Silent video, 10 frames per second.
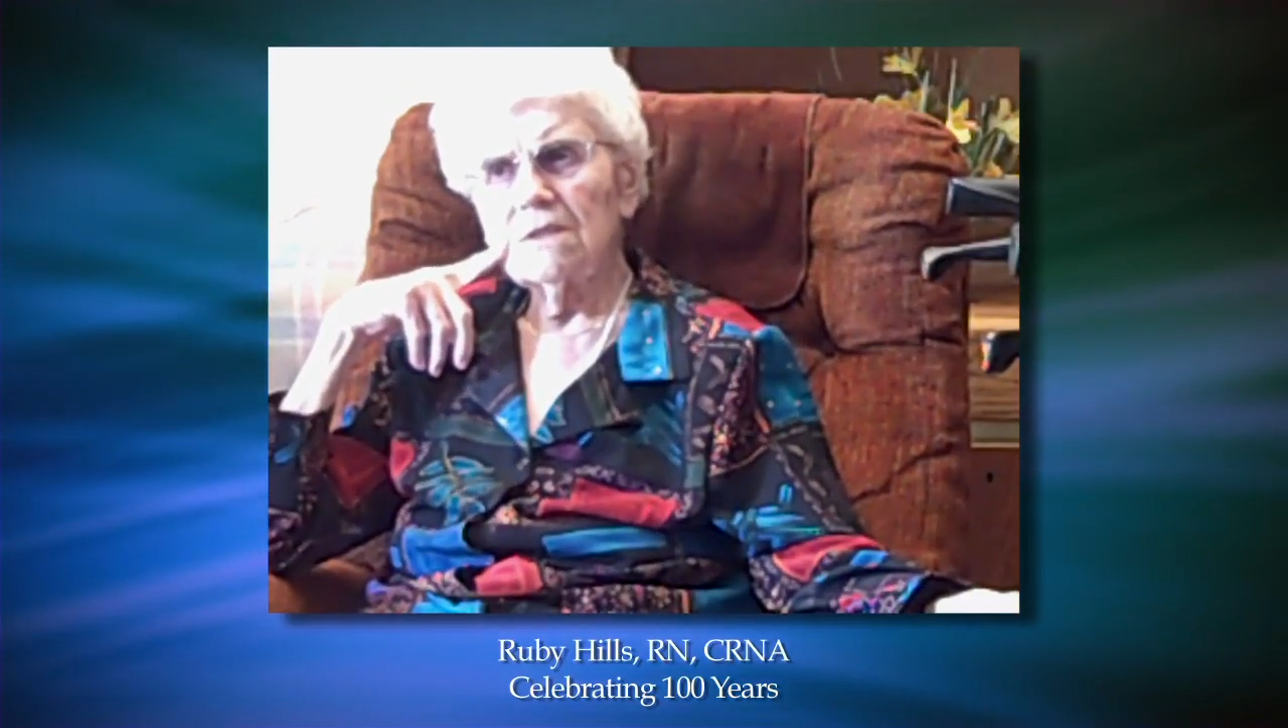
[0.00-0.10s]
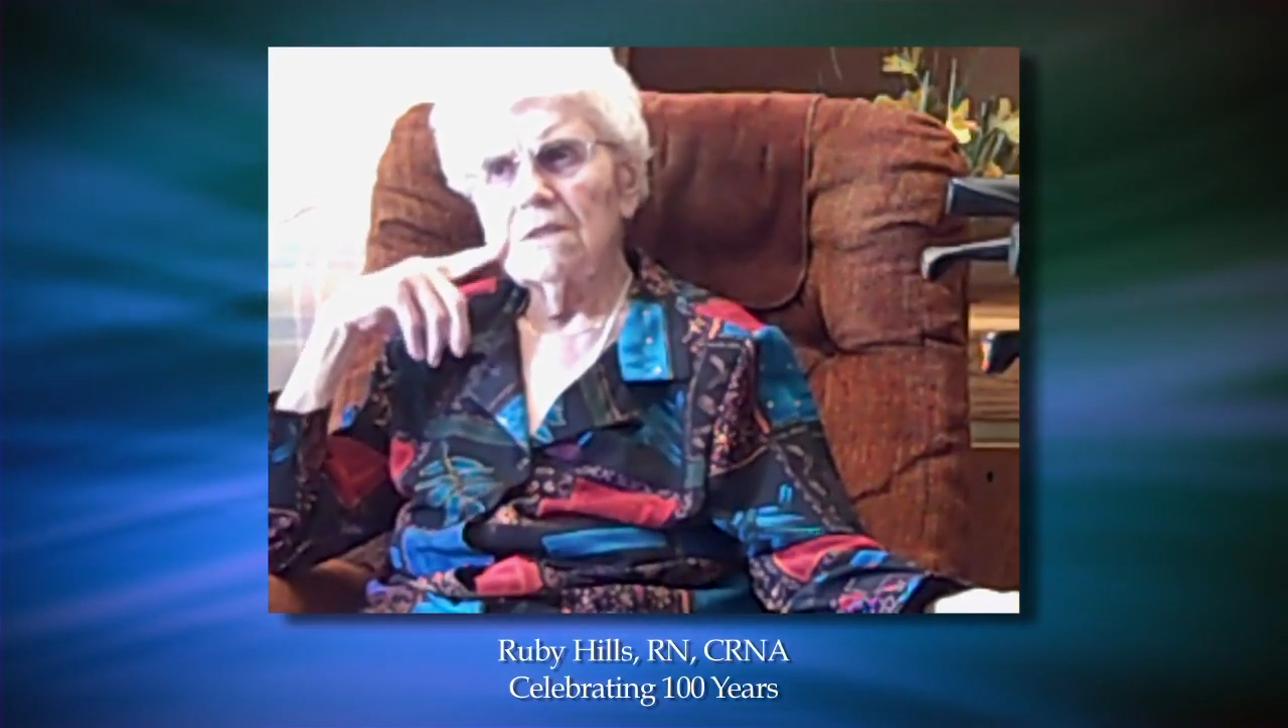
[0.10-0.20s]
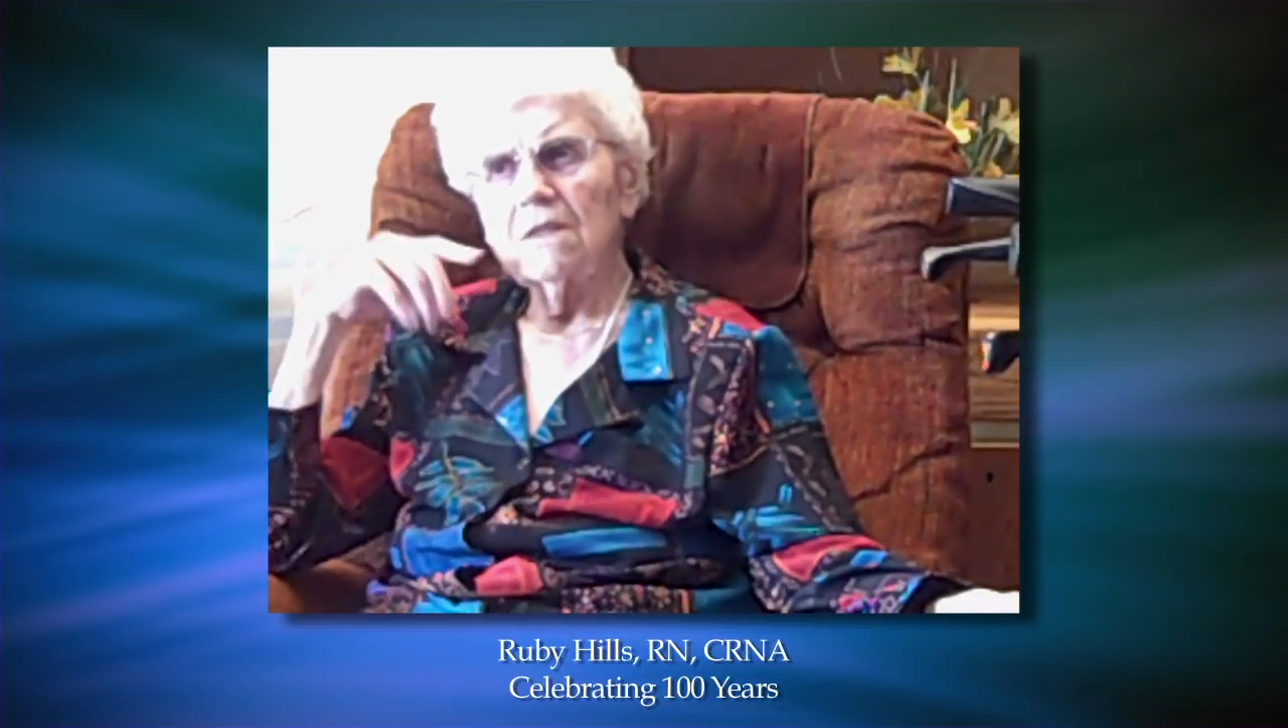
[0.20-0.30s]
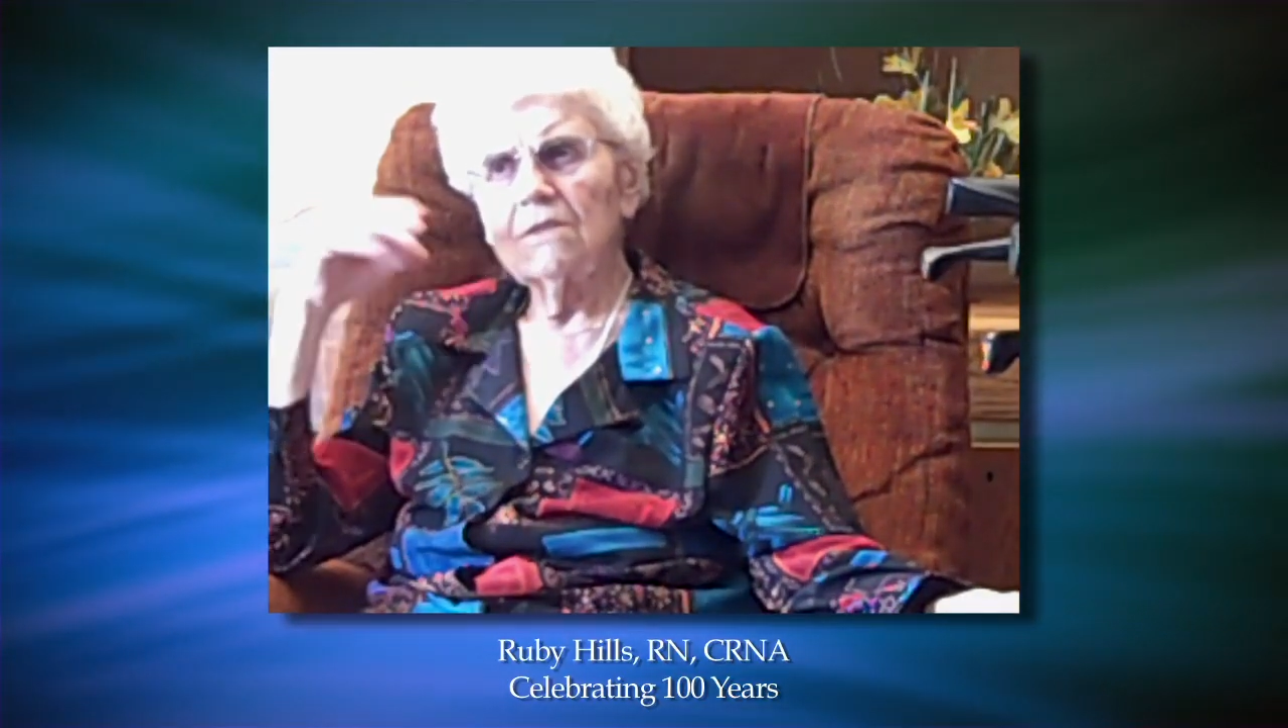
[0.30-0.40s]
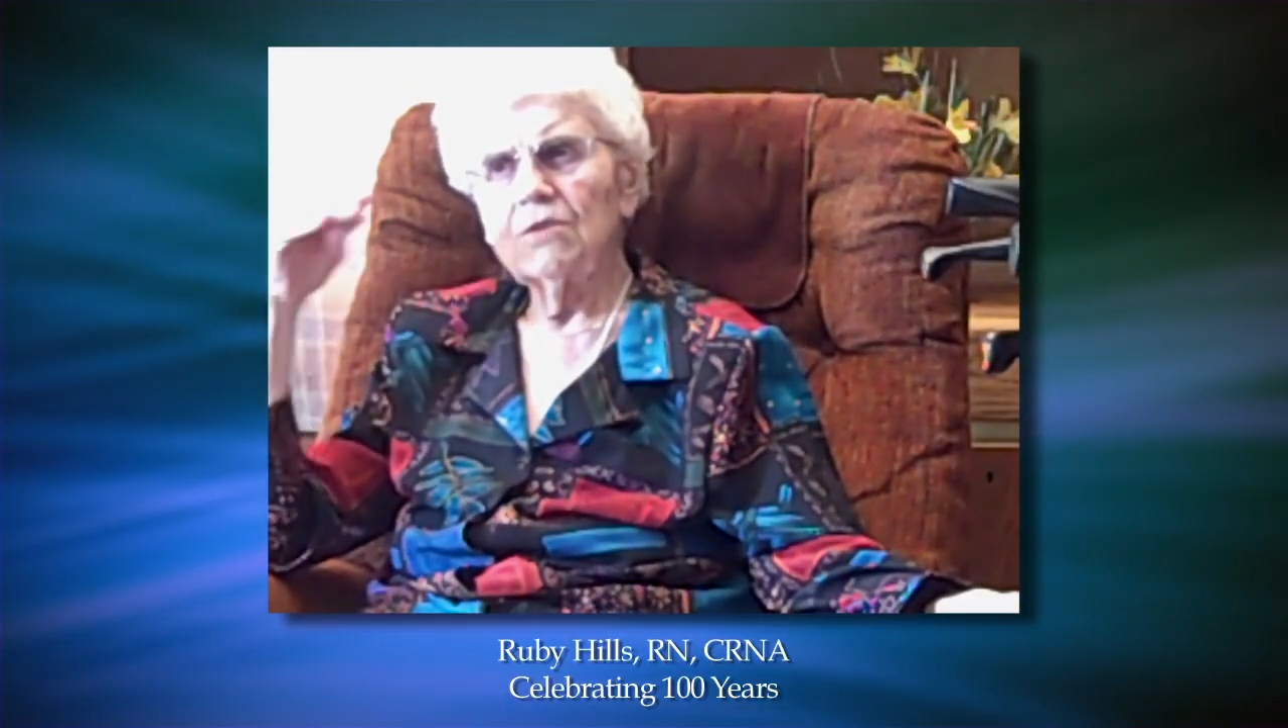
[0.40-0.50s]

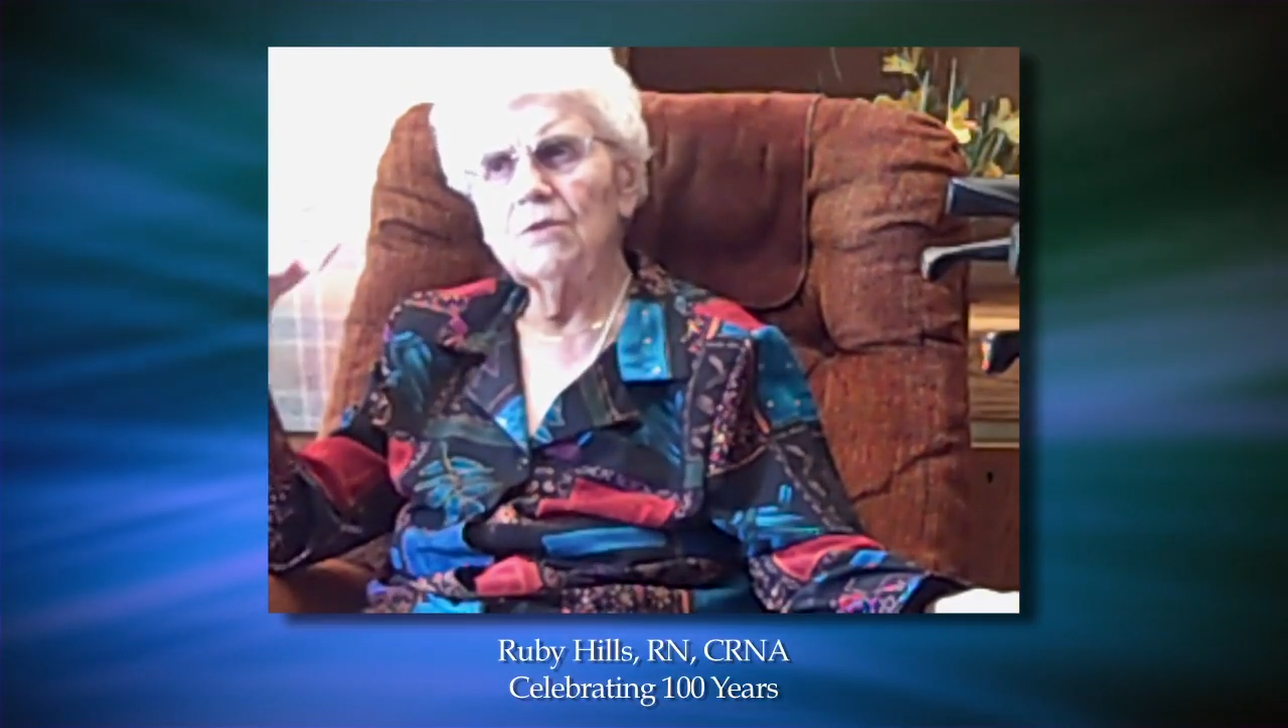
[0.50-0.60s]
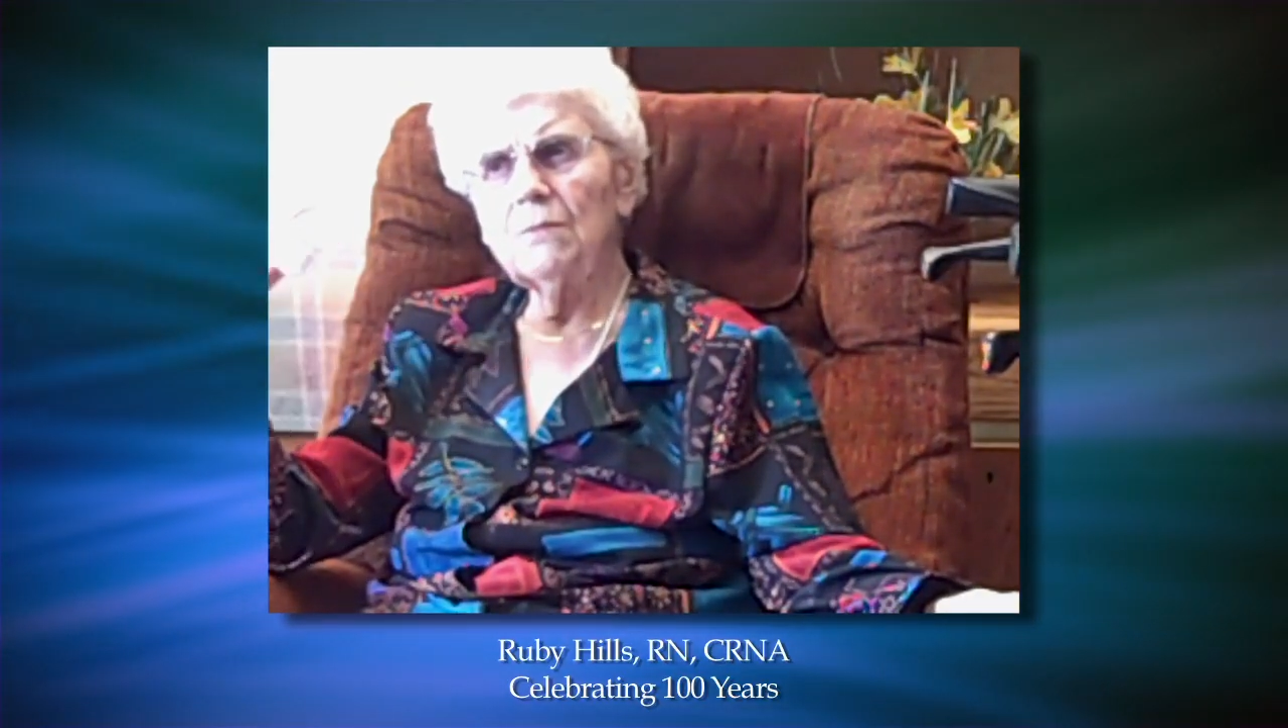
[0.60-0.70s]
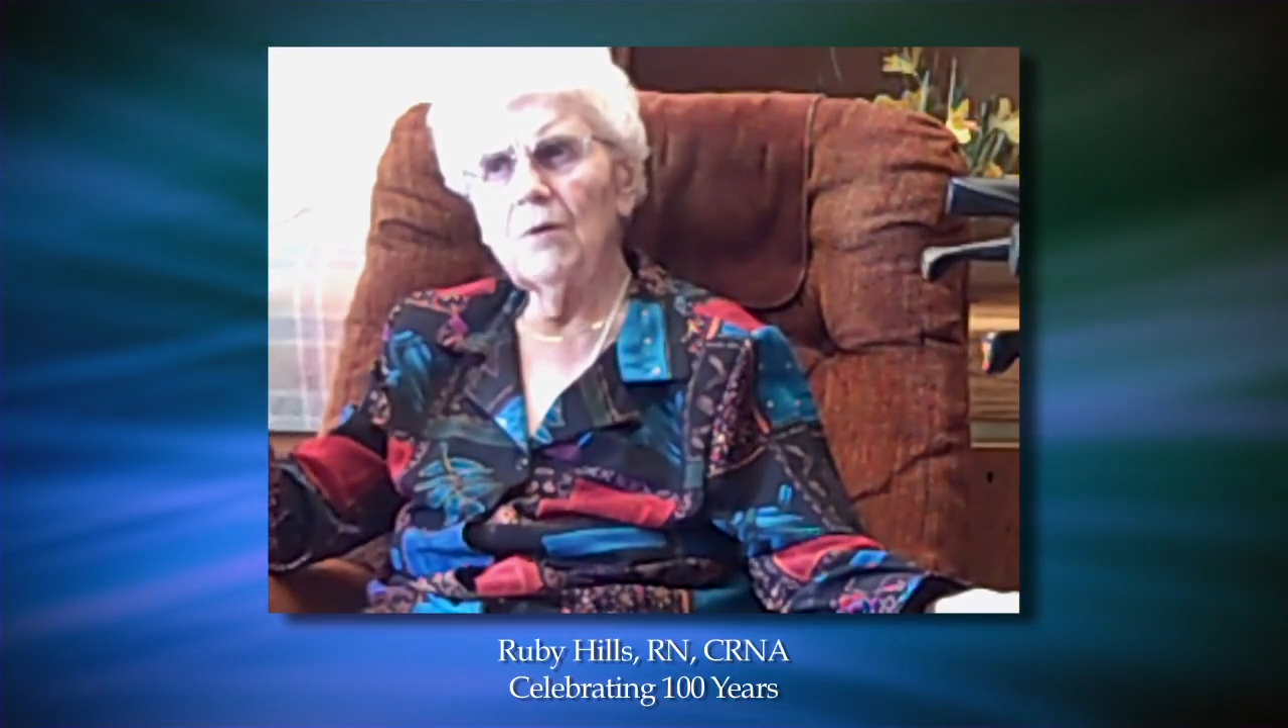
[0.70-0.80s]
and then 2